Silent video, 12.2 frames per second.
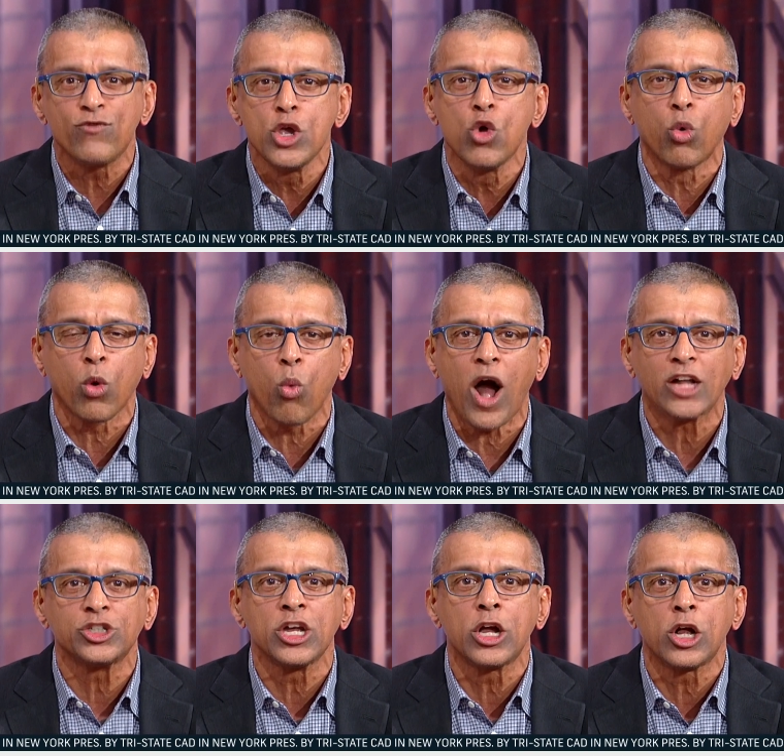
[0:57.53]
if you were
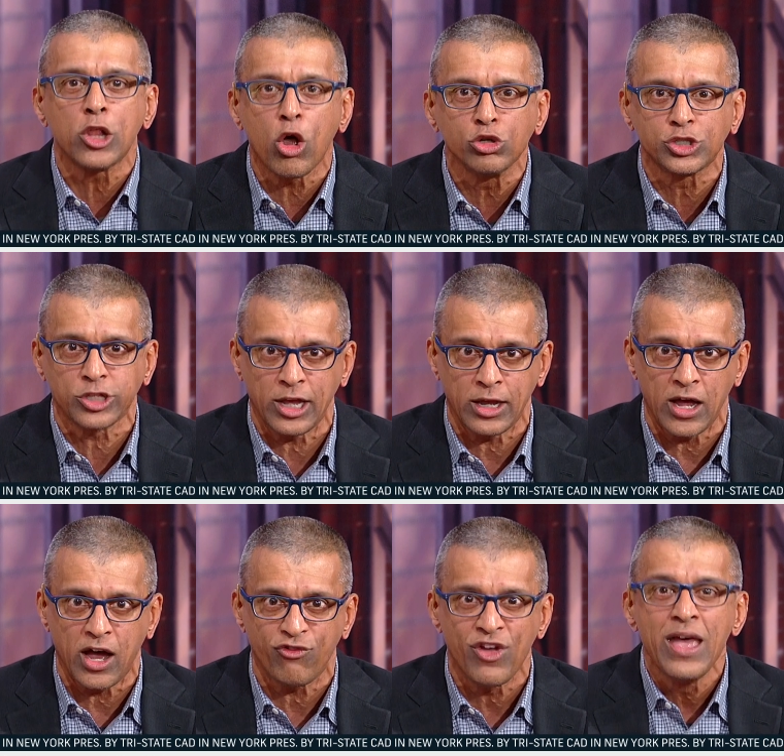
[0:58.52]
watching closely
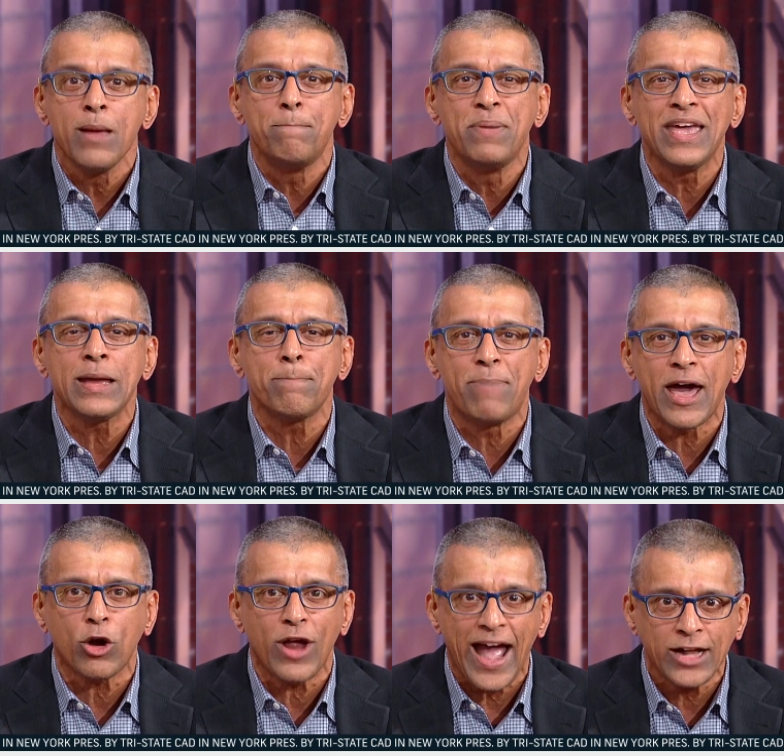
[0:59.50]
enough. Being
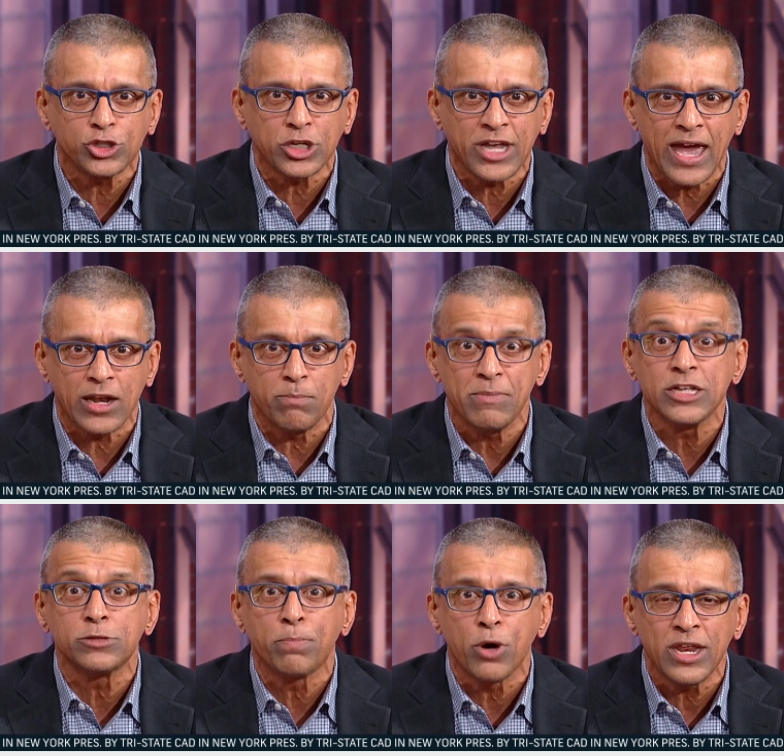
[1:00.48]
better educated
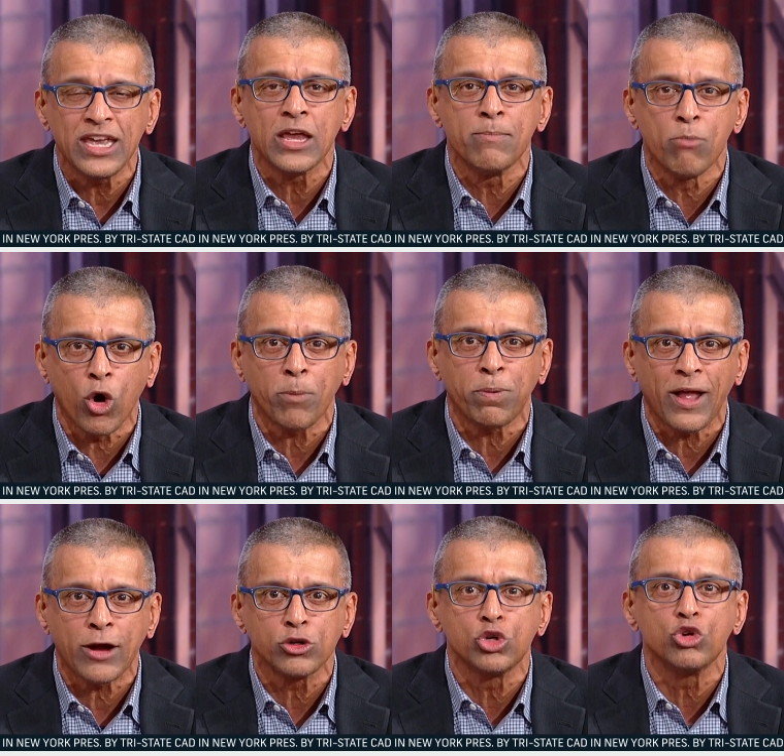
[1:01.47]
means putting in more
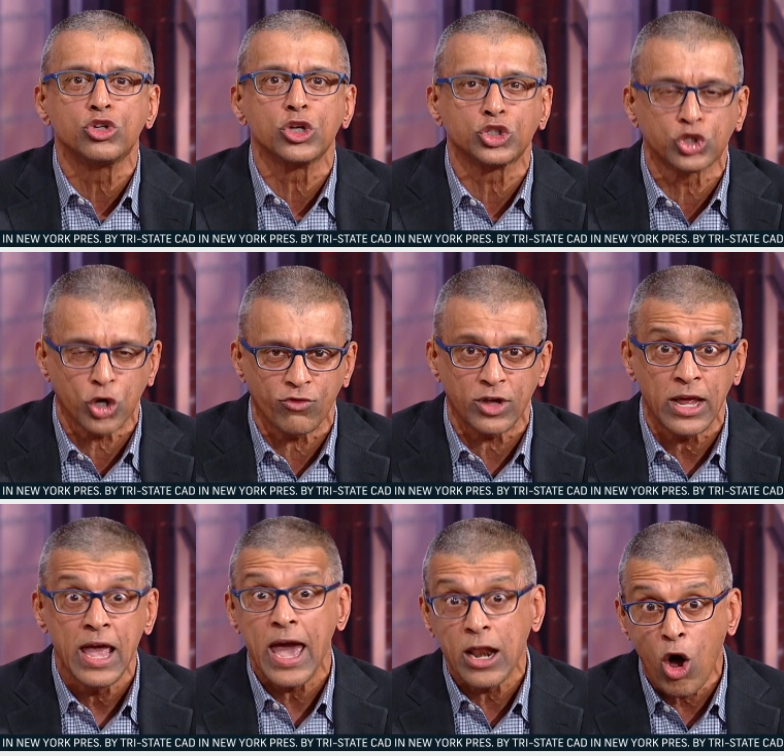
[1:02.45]
players who deserve
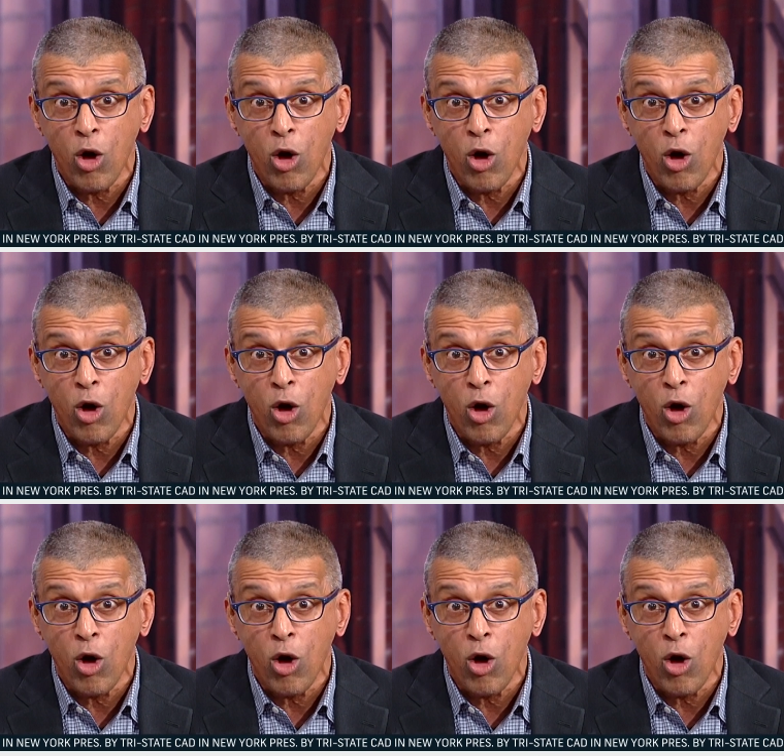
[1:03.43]
it, and